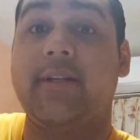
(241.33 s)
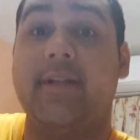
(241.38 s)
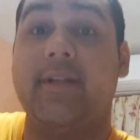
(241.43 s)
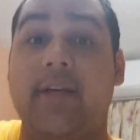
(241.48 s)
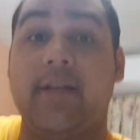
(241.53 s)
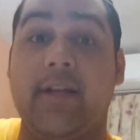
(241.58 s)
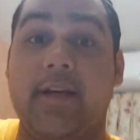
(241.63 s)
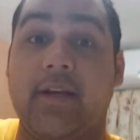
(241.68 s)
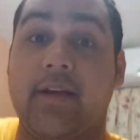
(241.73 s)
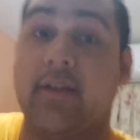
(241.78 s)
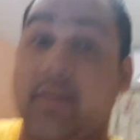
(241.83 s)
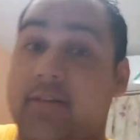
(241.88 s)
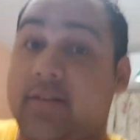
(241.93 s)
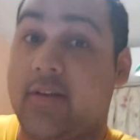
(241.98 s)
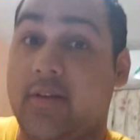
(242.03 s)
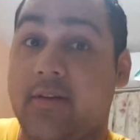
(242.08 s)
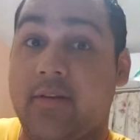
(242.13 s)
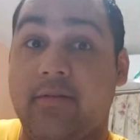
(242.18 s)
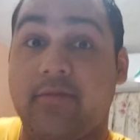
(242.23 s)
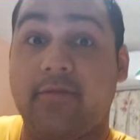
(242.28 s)
And I guess
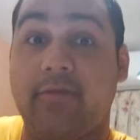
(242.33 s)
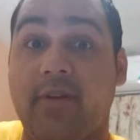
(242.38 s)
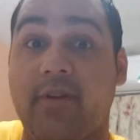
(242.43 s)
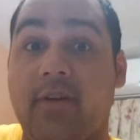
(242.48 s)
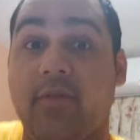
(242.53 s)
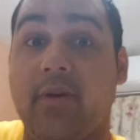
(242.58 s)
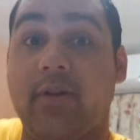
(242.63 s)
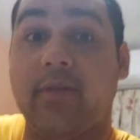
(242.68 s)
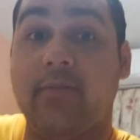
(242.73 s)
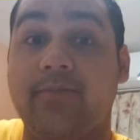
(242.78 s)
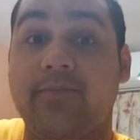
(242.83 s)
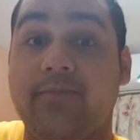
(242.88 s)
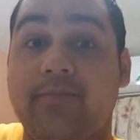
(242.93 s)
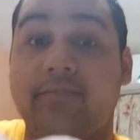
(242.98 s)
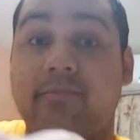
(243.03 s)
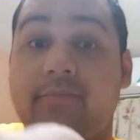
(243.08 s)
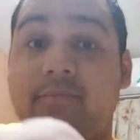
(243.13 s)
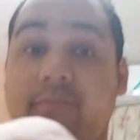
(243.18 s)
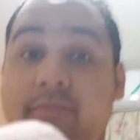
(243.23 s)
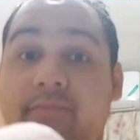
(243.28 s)
farewell.
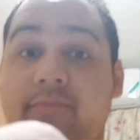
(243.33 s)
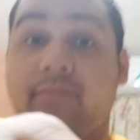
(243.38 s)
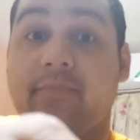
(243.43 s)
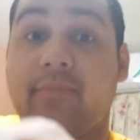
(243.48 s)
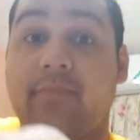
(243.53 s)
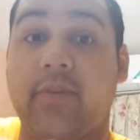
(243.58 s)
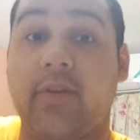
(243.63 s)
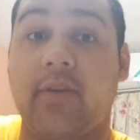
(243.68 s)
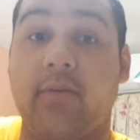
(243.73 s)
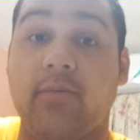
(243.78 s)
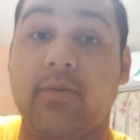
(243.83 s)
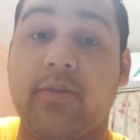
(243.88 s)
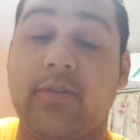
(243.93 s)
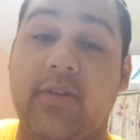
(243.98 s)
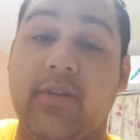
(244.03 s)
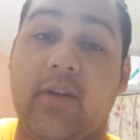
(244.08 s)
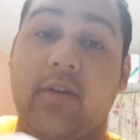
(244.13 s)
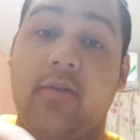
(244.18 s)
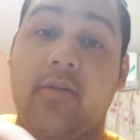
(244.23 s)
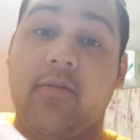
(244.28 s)
We'll
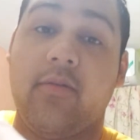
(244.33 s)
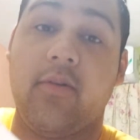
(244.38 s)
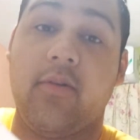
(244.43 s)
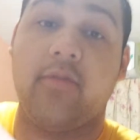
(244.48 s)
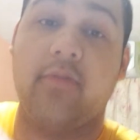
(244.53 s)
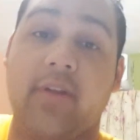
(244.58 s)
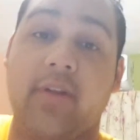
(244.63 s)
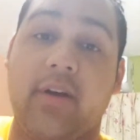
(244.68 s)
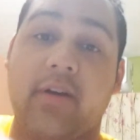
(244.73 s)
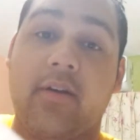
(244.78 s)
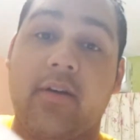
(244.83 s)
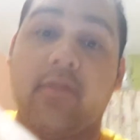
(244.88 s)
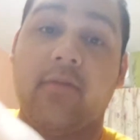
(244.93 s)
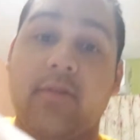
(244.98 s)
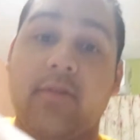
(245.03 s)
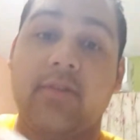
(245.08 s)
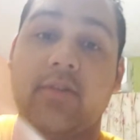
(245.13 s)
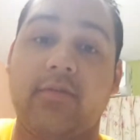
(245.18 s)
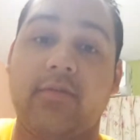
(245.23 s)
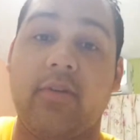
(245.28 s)
see how that
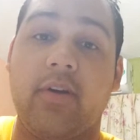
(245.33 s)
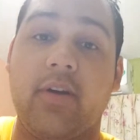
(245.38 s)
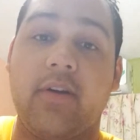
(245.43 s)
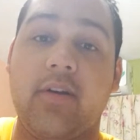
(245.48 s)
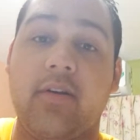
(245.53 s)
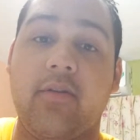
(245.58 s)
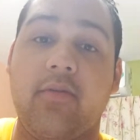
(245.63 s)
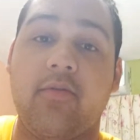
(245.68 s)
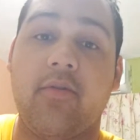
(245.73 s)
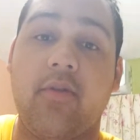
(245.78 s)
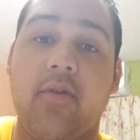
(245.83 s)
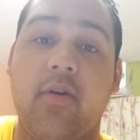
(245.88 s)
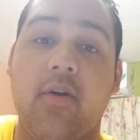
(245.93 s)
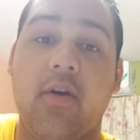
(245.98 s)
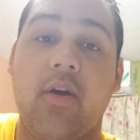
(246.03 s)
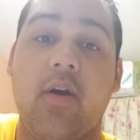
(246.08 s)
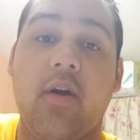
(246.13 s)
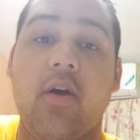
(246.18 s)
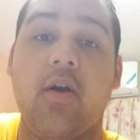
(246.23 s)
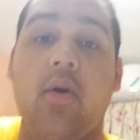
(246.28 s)
goes right now.
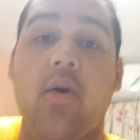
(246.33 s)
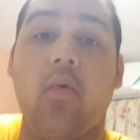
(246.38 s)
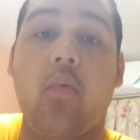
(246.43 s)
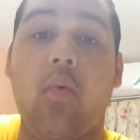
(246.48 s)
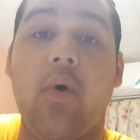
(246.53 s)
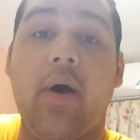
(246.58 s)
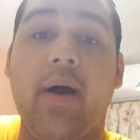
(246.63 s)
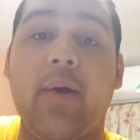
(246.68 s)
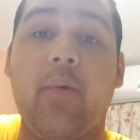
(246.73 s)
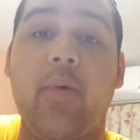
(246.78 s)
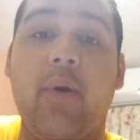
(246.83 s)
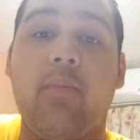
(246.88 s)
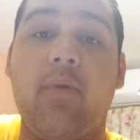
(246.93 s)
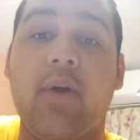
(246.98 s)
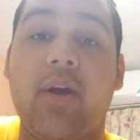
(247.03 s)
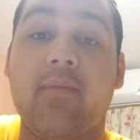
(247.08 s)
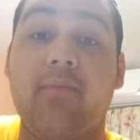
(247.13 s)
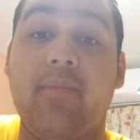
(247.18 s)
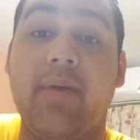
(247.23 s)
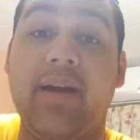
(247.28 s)
Why we
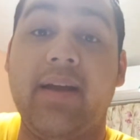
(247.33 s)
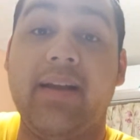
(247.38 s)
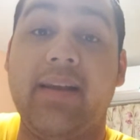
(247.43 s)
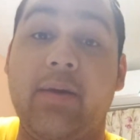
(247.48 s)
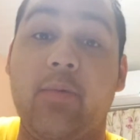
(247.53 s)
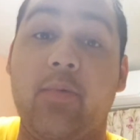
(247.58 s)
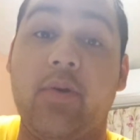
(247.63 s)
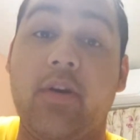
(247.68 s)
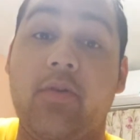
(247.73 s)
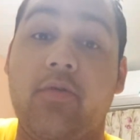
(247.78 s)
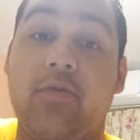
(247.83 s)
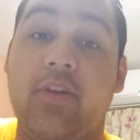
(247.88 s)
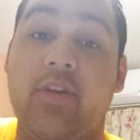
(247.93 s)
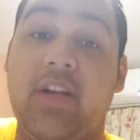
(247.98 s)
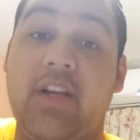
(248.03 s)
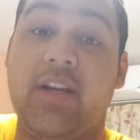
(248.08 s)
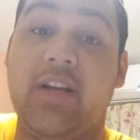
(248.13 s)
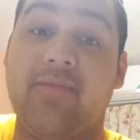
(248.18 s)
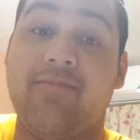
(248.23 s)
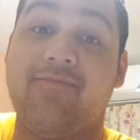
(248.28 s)
bring Bailey? We don't
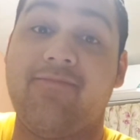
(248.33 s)
need him.